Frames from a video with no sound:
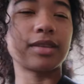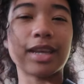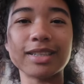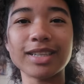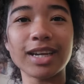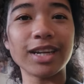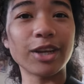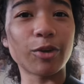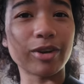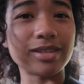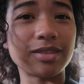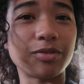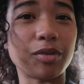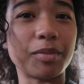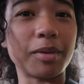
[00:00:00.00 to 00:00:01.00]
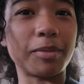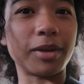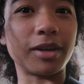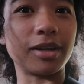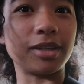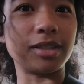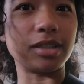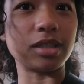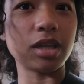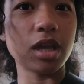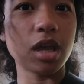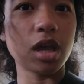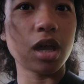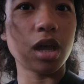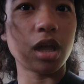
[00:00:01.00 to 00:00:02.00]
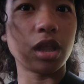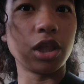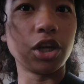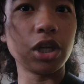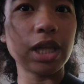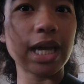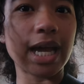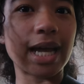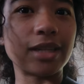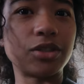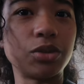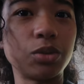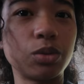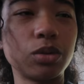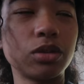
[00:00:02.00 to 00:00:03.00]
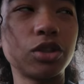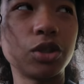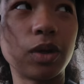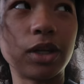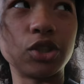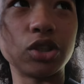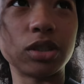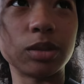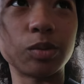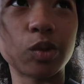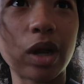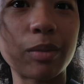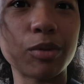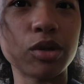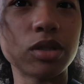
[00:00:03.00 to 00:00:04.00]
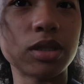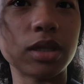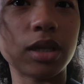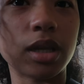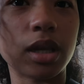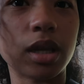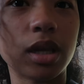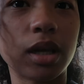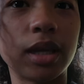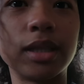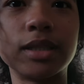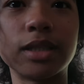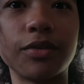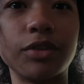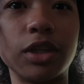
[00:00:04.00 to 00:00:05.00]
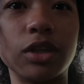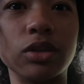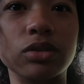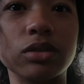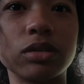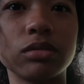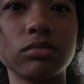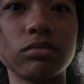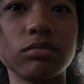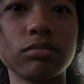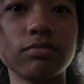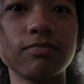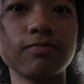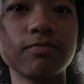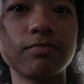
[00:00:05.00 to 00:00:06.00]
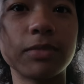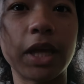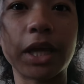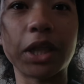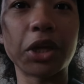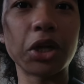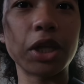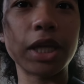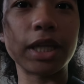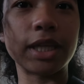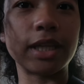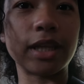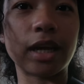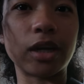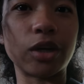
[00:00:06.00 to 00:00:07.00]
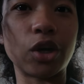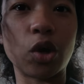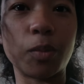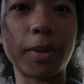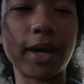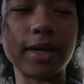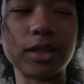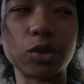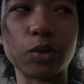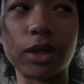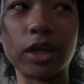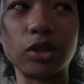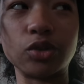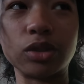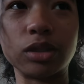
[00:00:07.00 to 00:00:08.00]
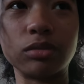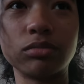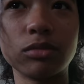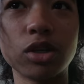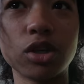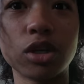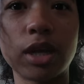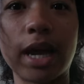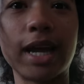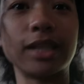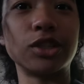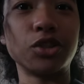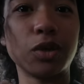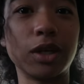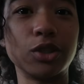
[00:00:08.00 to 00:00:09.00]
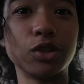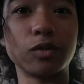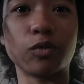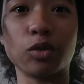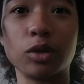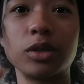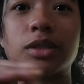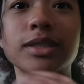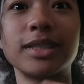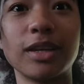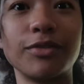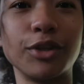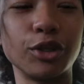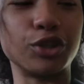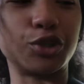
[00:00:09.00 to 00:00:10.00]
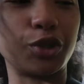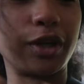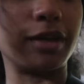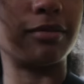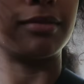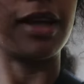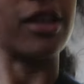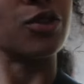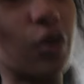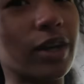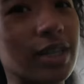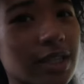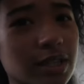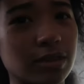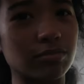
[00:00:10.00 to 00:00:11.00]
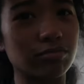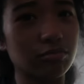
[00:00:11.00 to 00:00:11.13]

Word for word: That's kind of crazy for me because literally I had two, 200 subscribers in seven years. Like, literally did not go past 300. I had 200 for seven years straight. That's crazy.